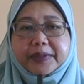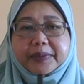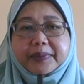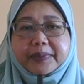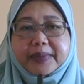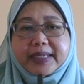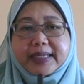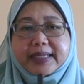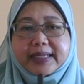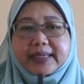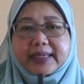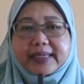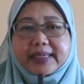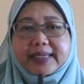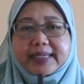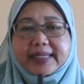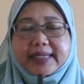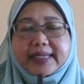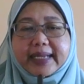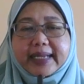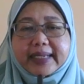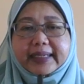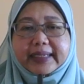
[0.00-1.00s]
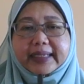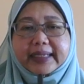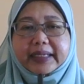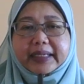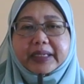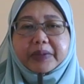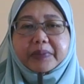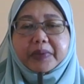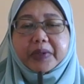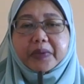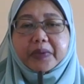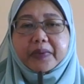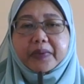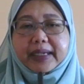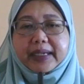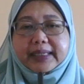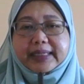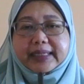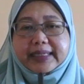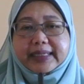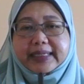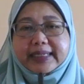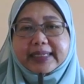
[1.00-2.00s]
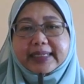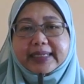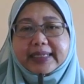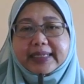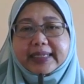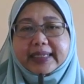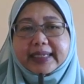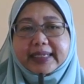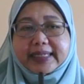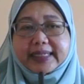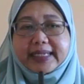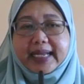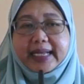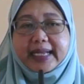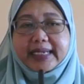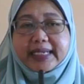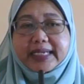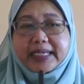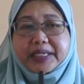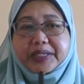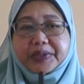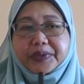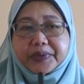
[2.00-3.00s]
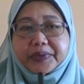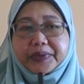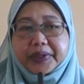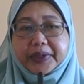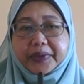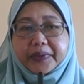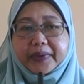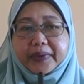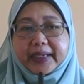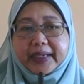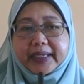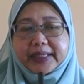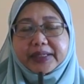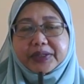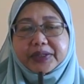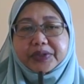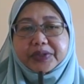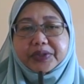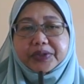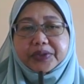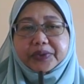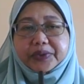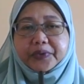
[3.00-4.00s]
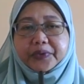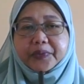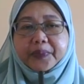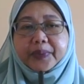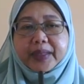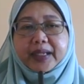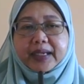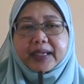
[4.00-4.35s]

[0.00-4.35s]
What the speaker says: misunderstanding about what the Indian attendants were required to do.